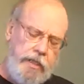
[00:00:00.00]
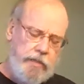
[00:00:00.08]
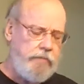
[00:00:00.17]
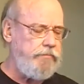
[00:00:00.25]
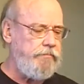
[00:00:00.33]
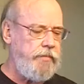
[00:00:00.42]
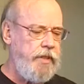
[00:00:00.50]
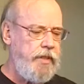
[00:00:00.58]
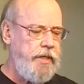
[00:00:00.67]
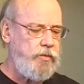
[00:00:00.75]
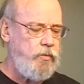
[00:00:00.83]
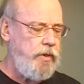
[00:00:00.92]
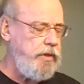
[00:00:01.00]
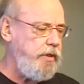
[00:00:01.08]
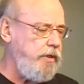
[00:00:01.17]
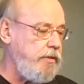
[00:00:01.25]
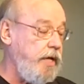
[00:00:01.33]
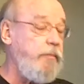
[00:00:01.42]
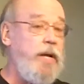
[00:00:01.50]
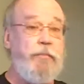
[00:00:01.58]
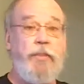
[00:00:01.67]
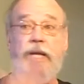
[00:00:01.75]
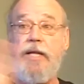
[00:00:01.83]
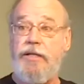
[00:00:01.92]
Okay, then that's what it is. I'm
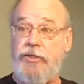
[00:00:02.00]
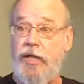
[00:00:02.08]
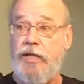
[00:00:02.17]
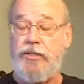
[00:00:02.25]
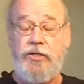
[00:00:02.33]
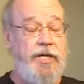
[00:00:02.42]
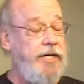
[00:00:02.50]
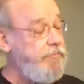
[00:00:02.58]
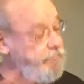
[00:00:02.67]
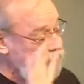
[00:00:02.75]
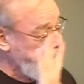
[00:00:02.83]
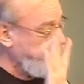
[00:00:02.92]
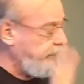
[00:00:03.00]
not planning on dying tonight.